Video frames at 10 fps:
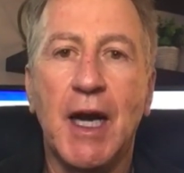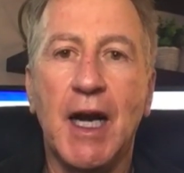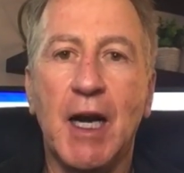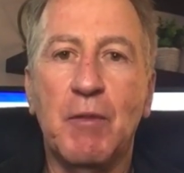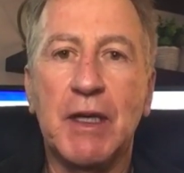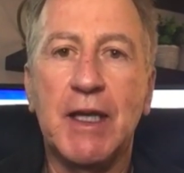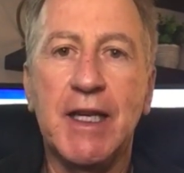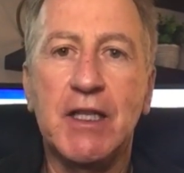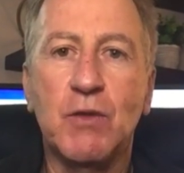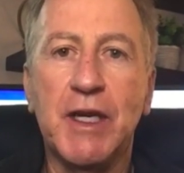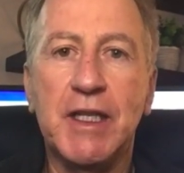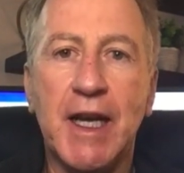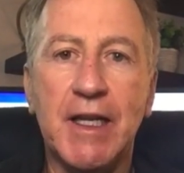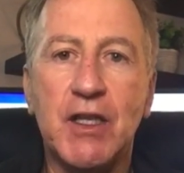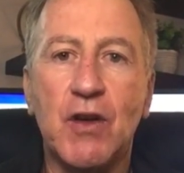But these three
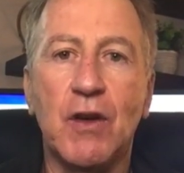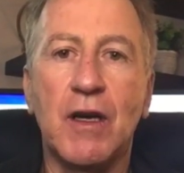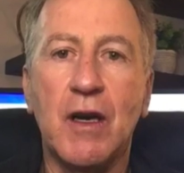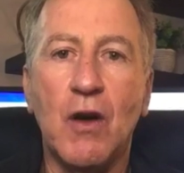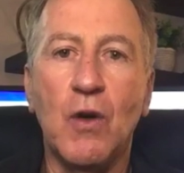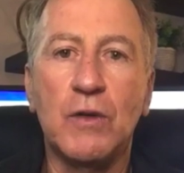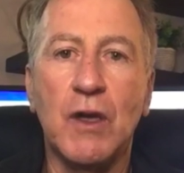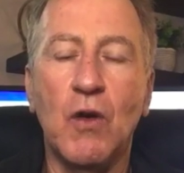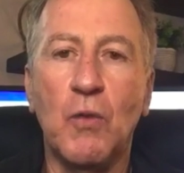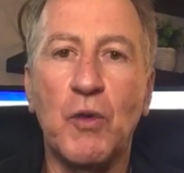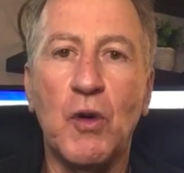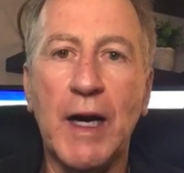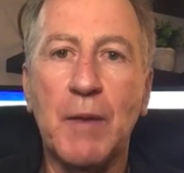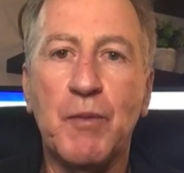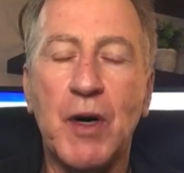states could hold the whole
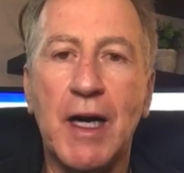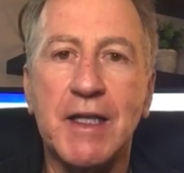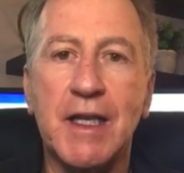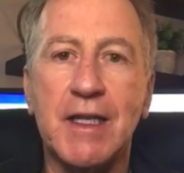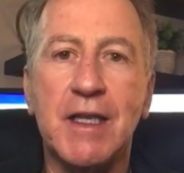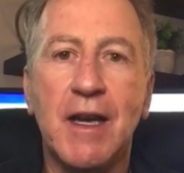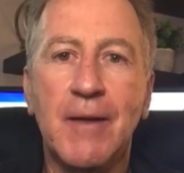process